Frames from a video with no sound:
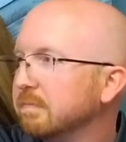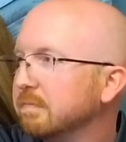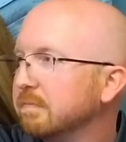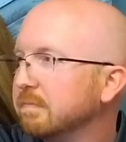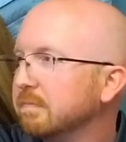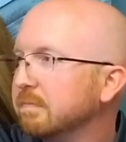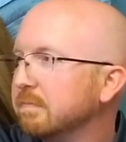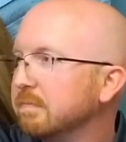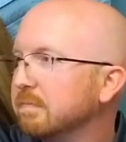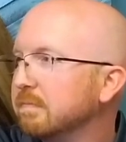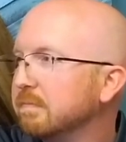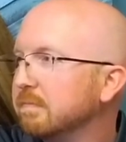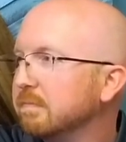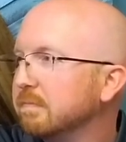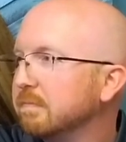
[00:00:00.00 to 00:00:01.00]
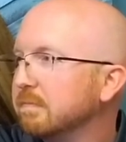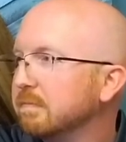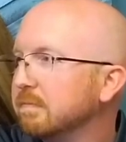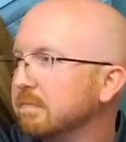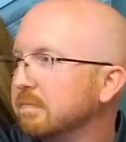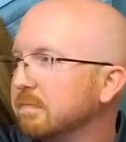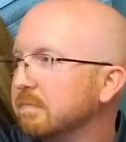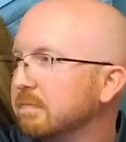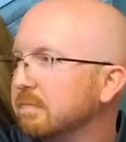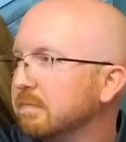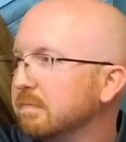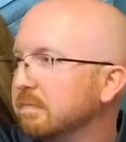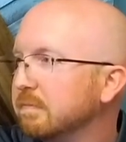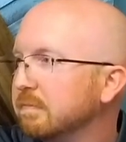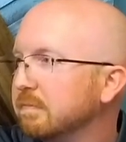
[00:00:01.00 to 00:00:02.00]

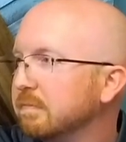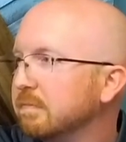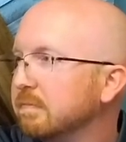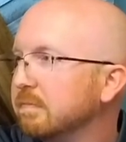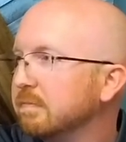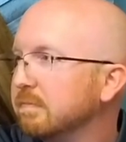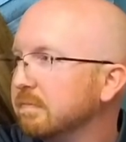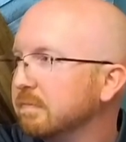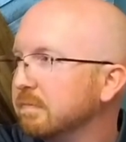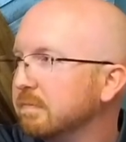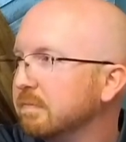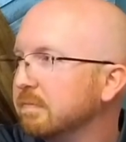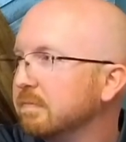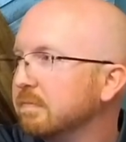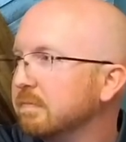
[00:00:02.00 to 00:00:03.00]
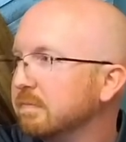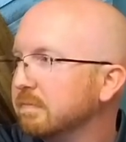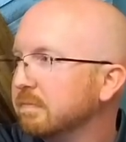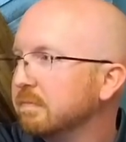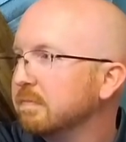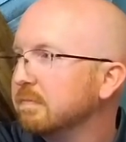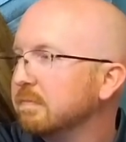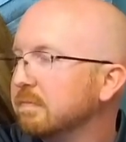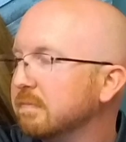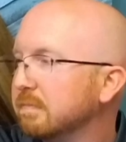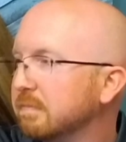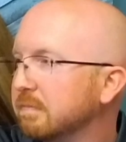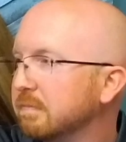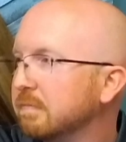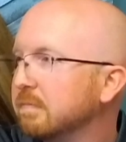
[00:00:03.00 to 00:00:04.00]

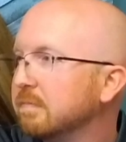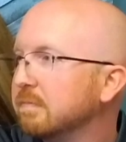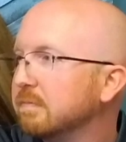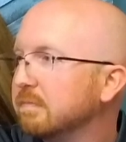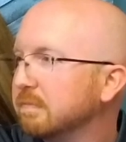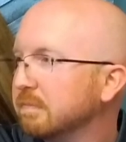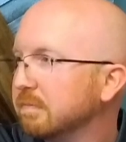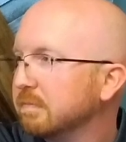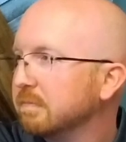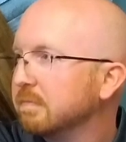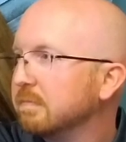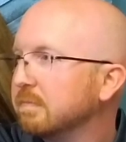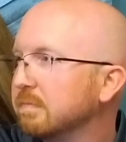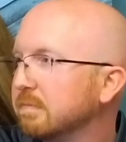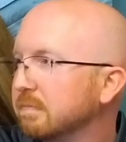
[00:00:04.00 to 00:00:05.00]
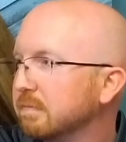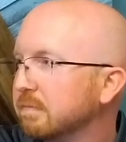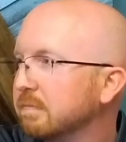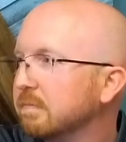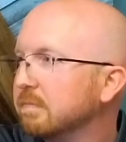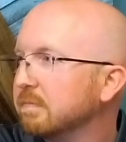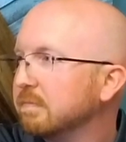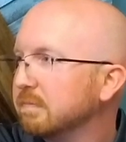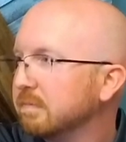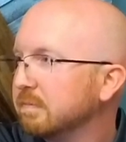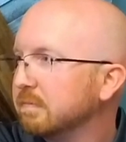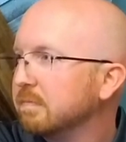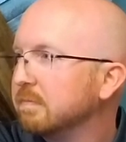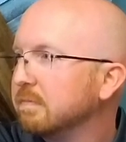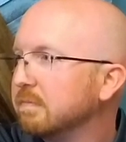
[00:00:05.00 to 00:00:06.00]

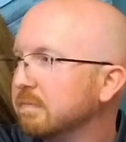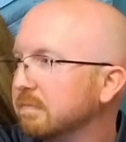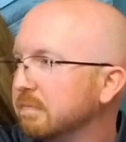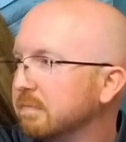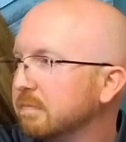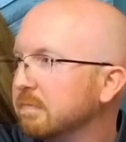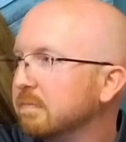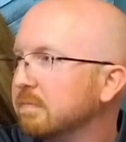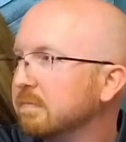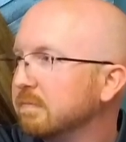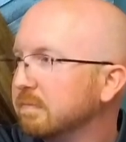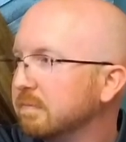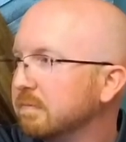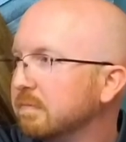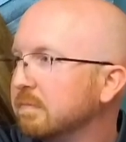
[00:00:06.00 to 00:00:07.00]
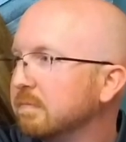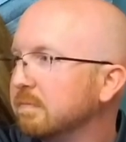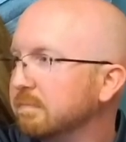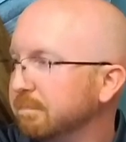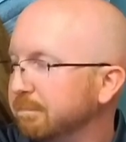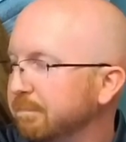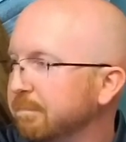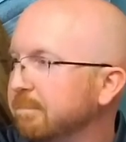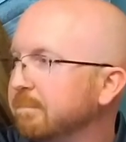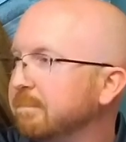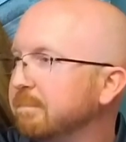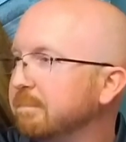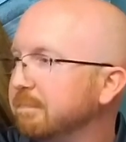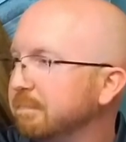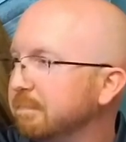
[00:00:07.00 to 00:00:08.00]
No words are spoken by the person on screen.